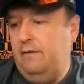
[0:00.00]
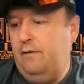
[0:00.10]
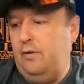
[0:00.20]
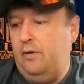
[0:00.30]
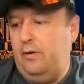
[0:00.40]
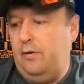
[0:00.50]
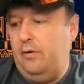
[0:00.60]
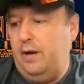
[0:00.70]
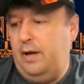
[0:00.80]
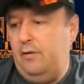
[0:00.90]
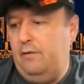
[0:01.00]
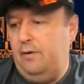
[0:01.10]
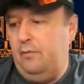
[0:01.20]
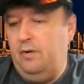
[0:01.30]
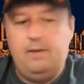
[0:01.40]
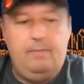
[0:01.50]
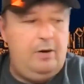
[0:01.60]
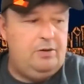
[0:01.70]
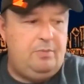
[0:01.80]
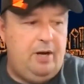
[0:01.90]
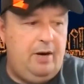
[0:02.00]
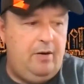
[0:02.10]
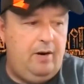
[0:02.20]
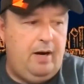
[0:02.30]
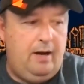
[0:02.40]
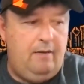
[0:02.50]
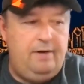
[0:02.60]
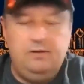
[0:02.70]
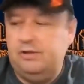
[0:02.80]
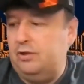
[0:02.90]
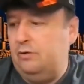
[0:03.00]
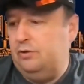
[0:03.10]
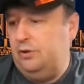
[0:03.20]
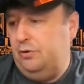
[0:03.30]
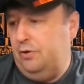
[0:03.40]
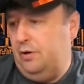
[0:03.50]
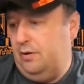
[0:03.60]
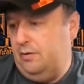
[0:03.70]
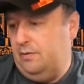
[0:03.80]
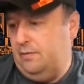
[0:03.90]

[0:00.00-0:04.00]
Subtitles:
for her interview with the Bears player, Velus Jones Jr.